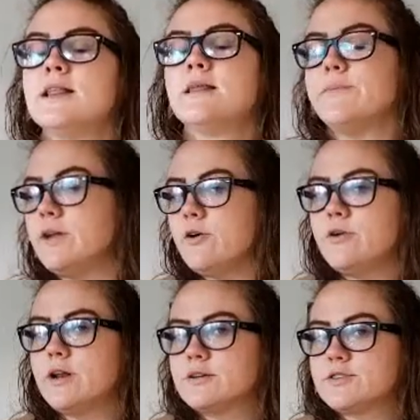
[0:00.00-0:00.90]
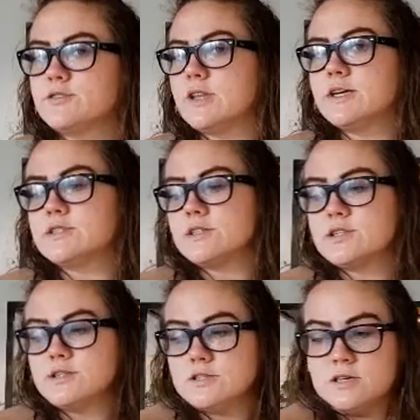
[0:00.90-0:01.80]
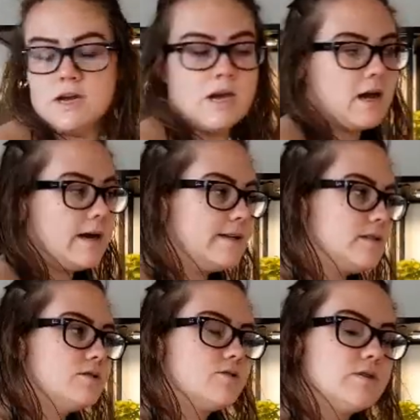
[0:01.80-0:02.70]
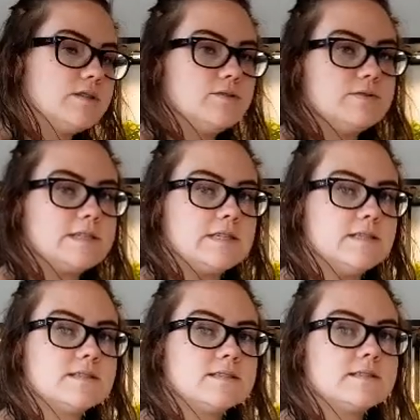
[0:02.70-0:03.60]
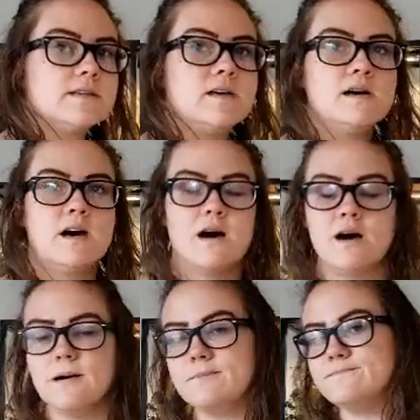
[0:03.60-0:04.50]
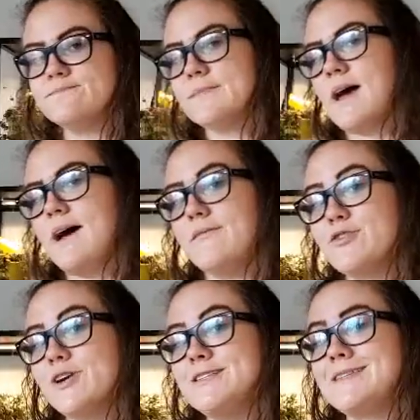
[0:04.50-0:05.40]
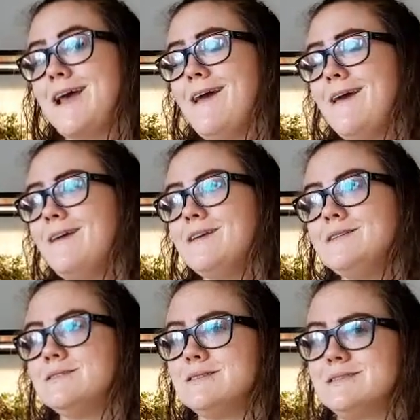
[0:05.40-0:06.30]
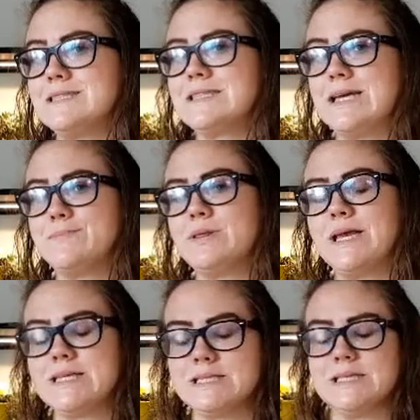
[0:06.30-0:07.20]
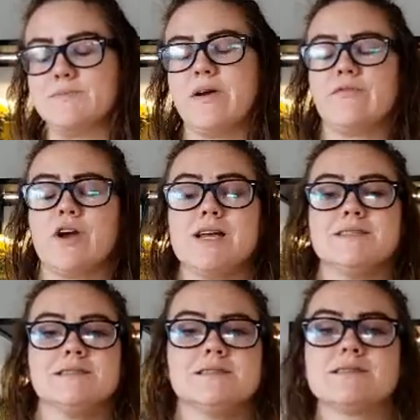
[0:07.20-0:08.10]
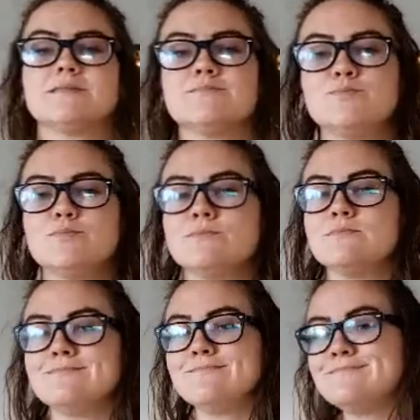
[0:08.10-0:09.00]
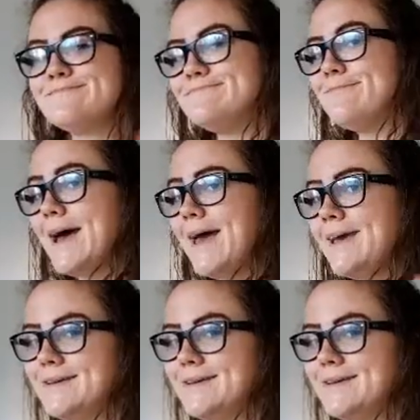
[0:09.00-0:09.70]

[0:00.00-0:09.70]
Let me know what else you'd like to learn. I enjoy doing this. Have a great day and stay planty, my friends. Bye.